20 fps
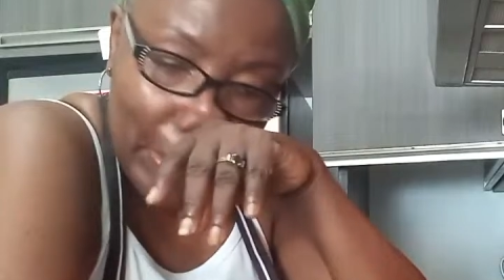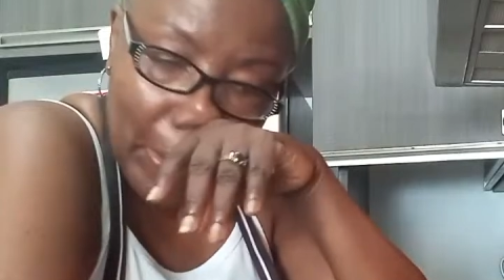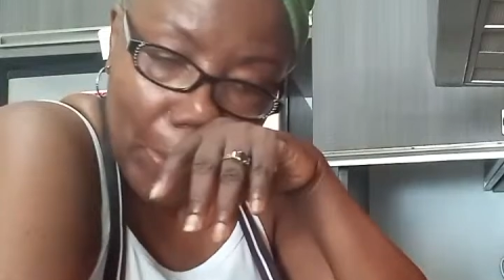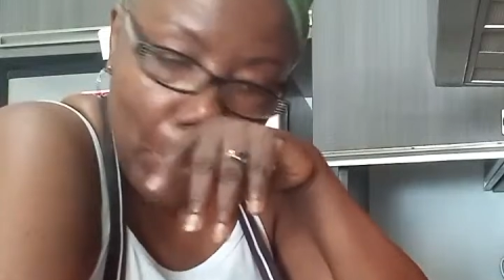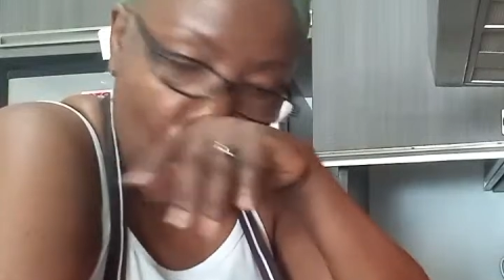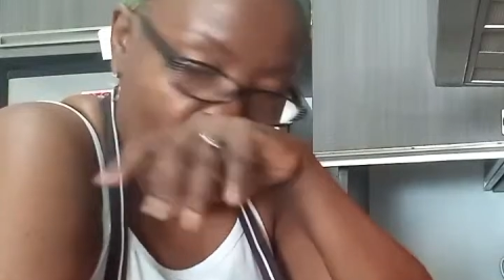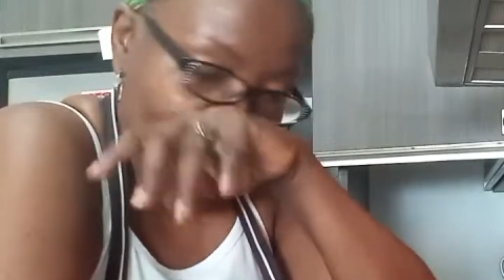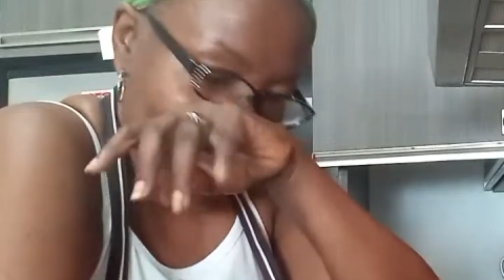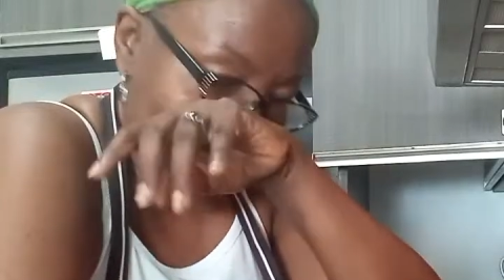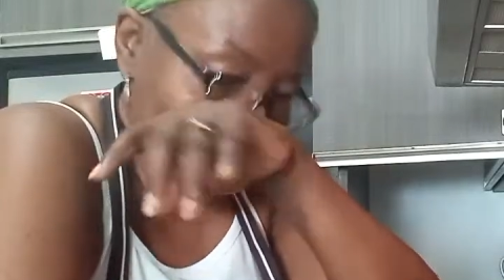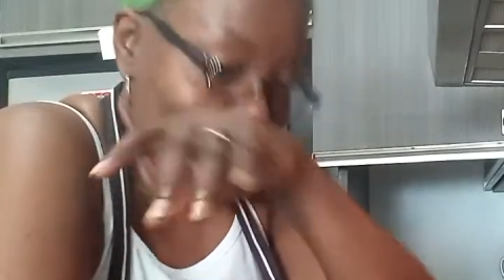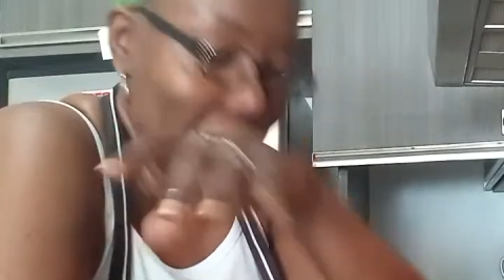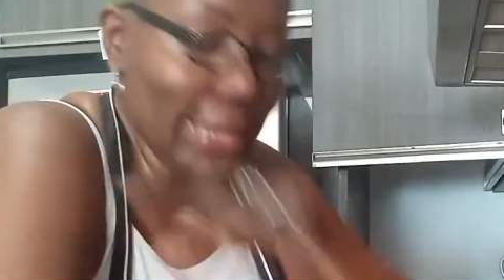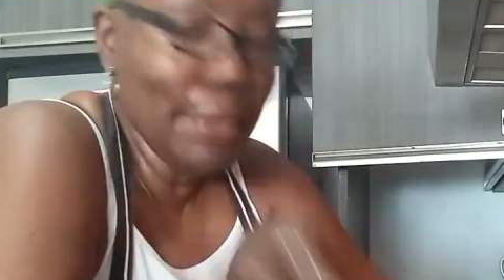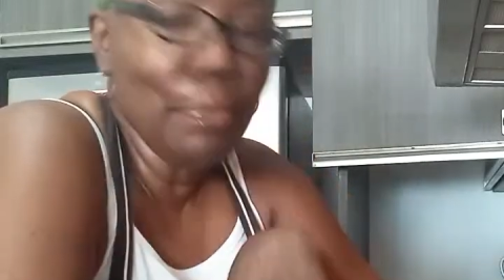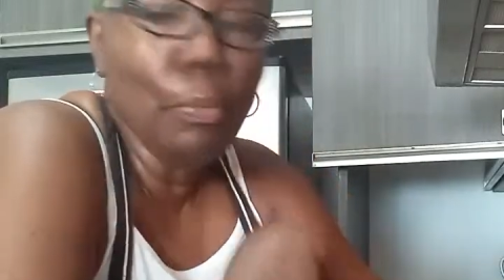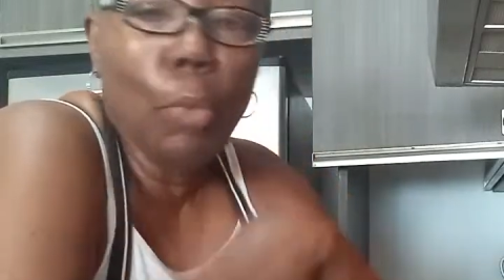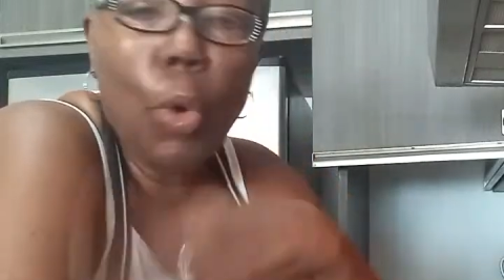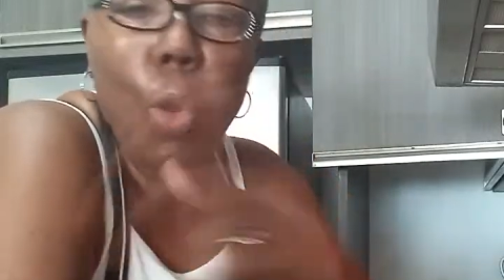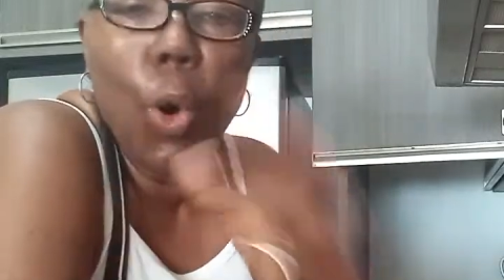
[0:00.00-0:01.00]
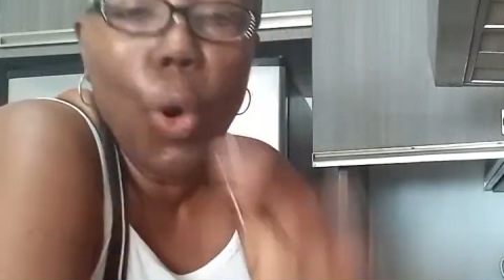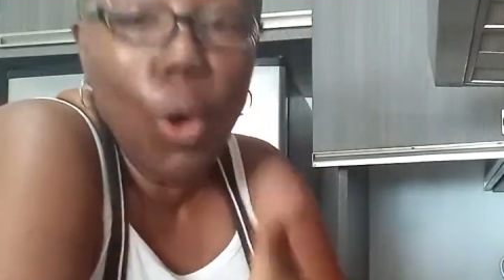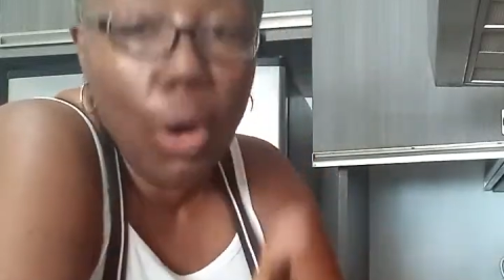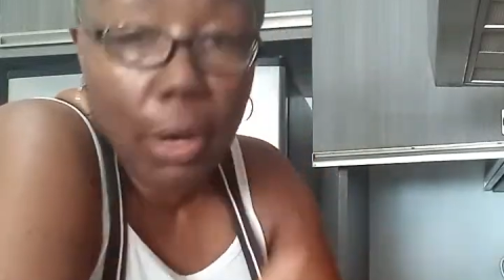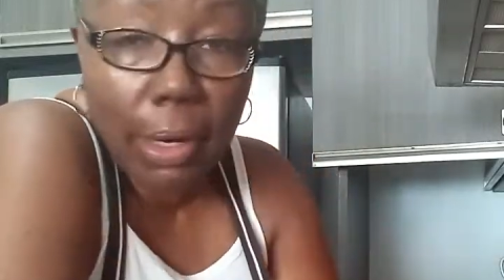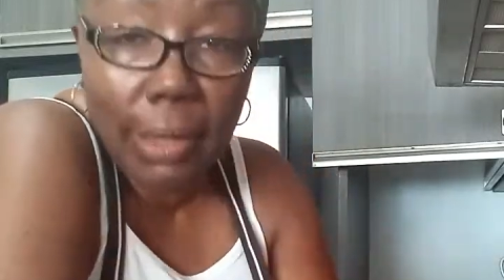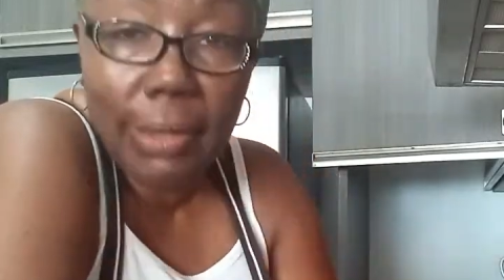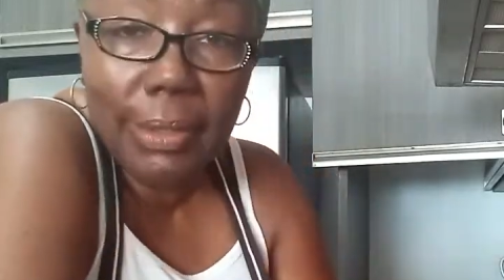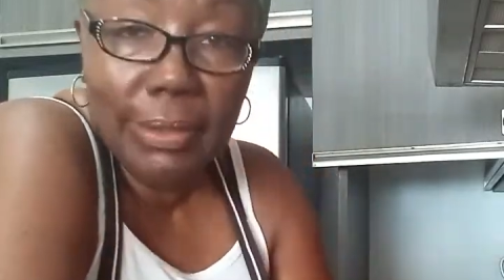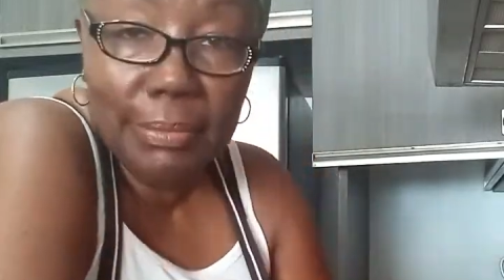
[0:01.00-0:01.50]
or eat
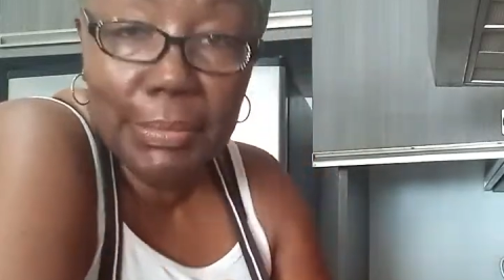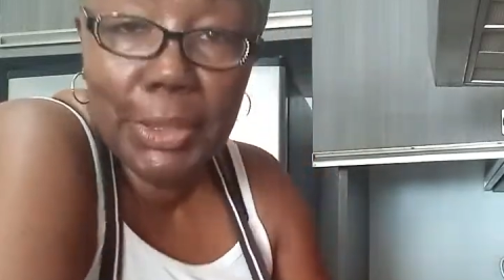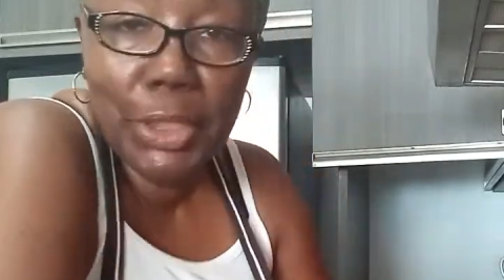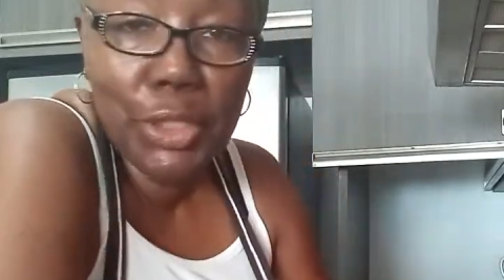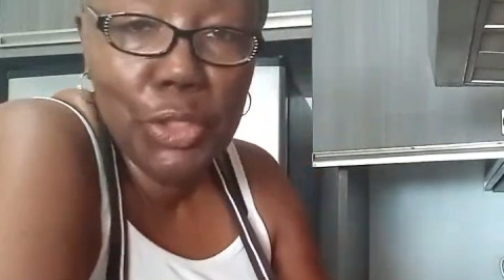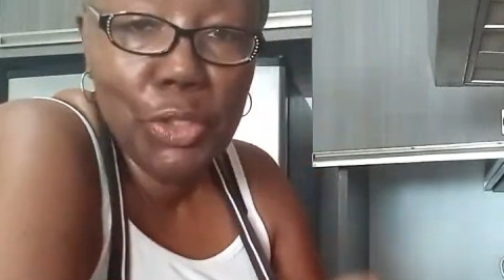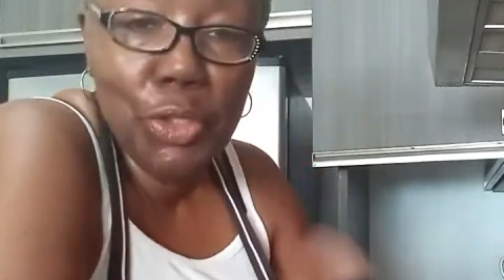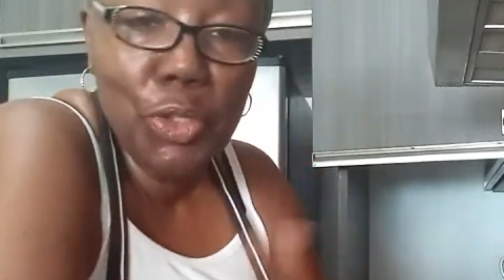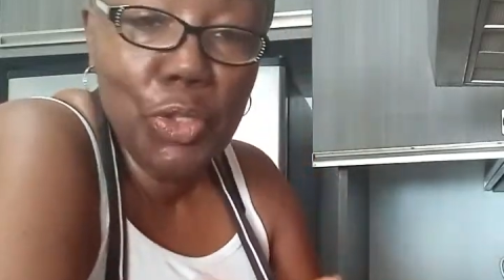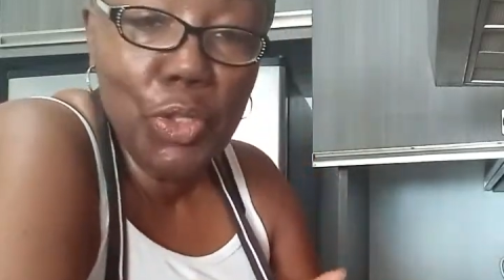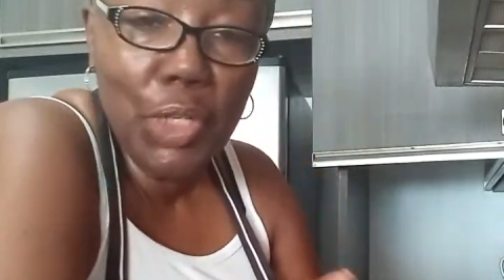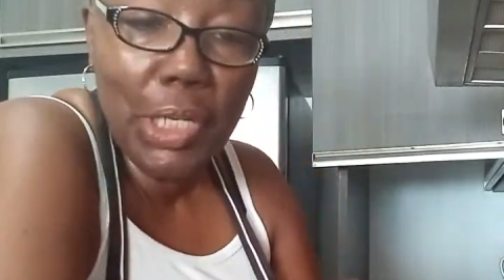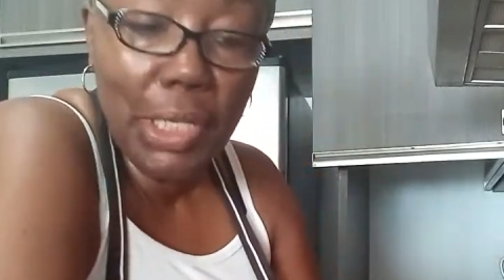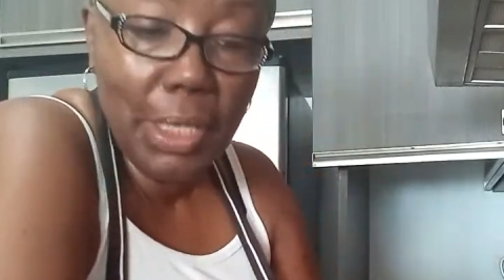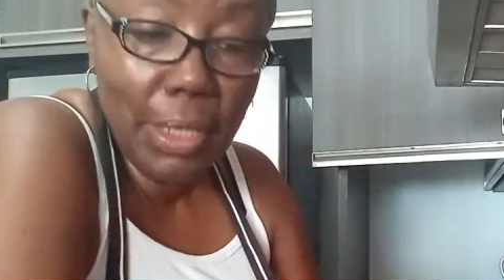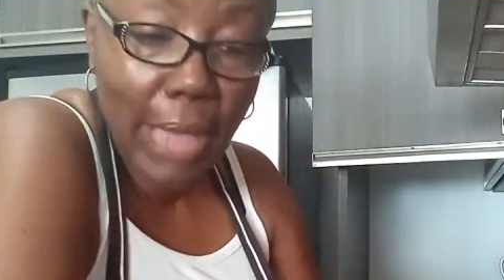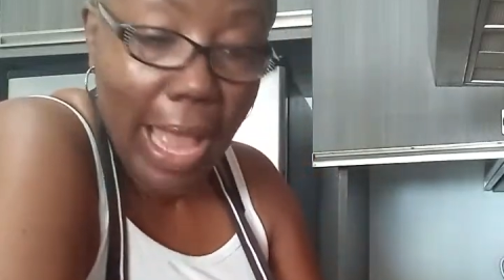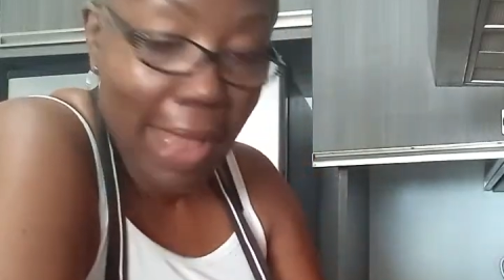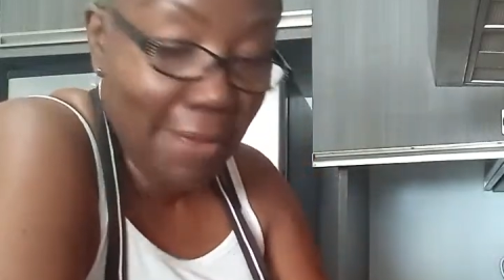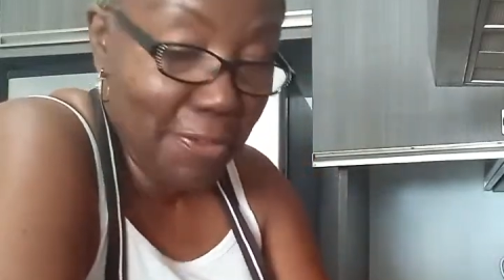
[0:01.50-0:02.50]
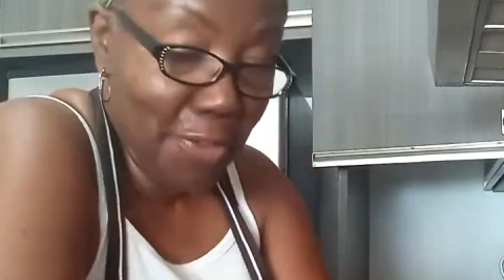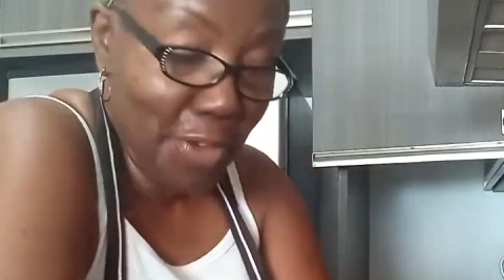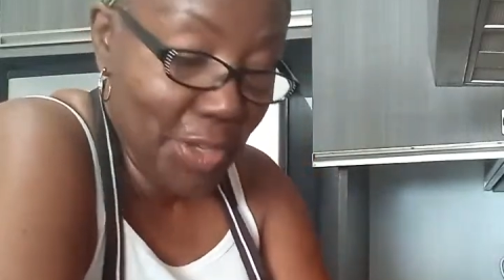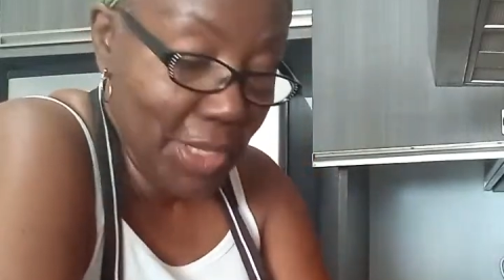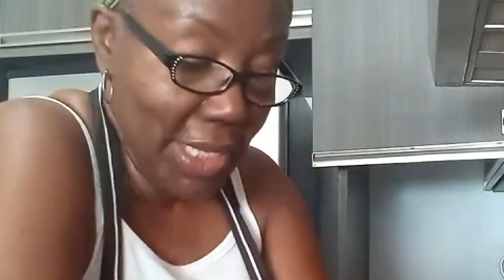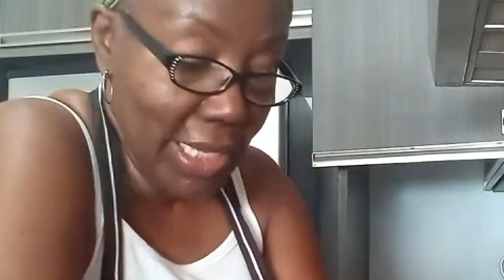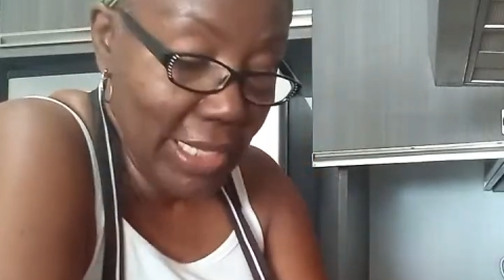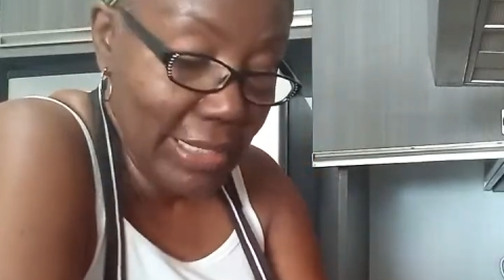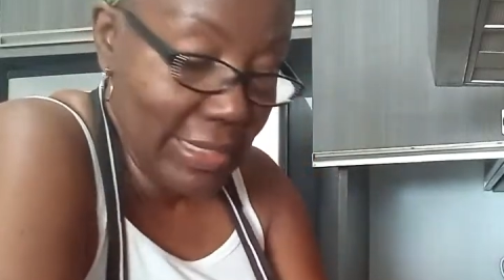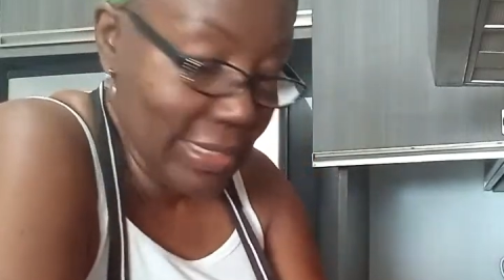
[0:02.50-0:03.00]
more, because usually after
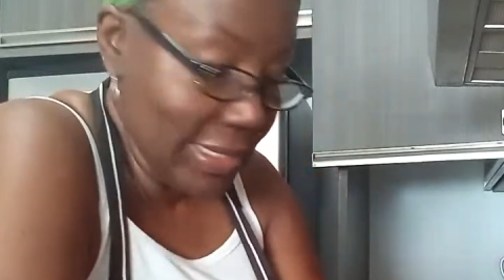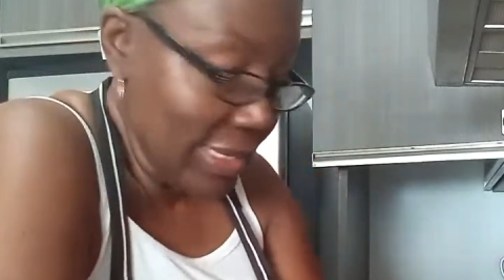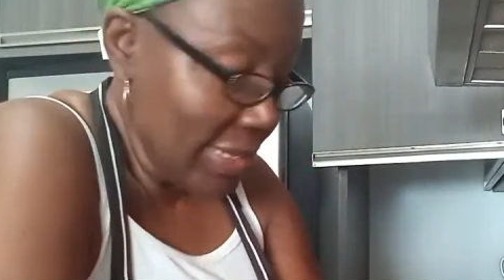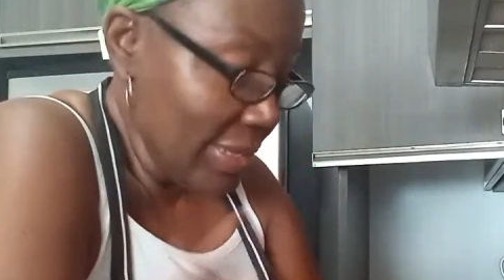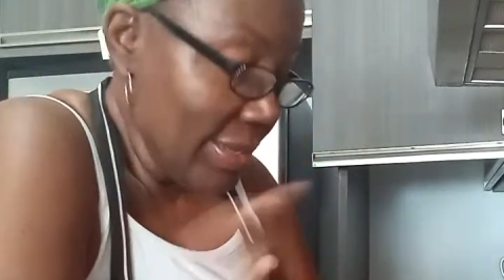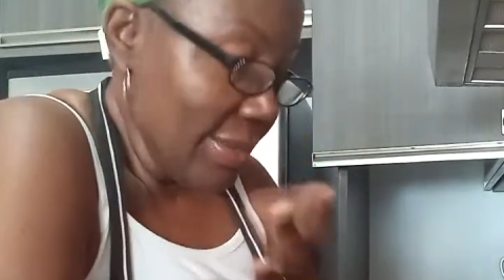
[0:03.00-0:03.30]
this,